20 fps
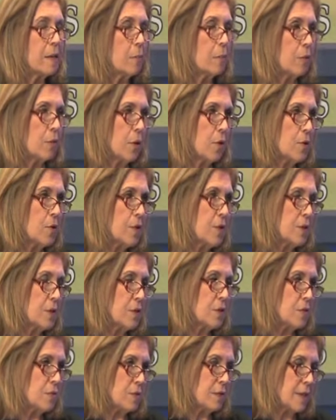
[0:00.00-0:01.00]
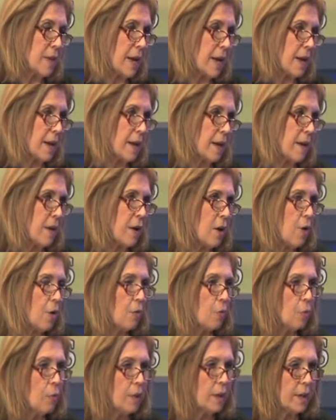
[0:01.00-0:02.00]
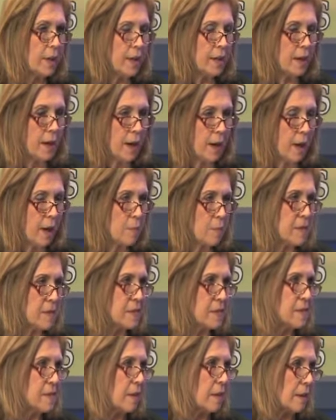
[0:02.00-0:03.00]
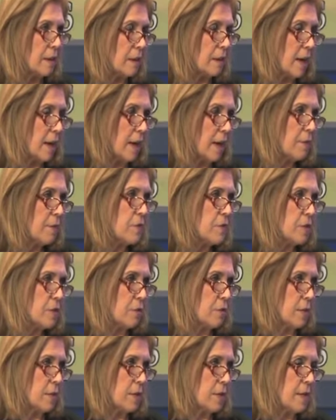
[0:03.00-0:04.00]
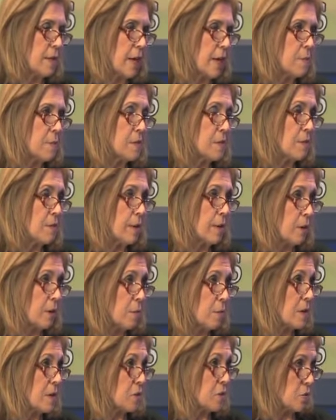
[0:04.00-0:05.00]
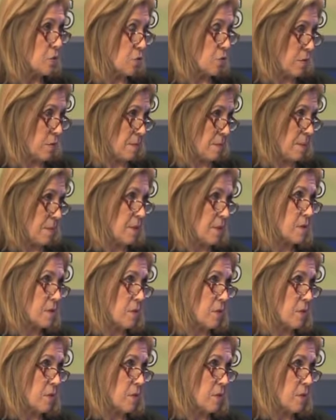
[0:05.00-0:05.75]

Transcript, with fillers: approach that you take mm -hmm. really mm-hmm. encompasses a lot of different types of therapies or treatments,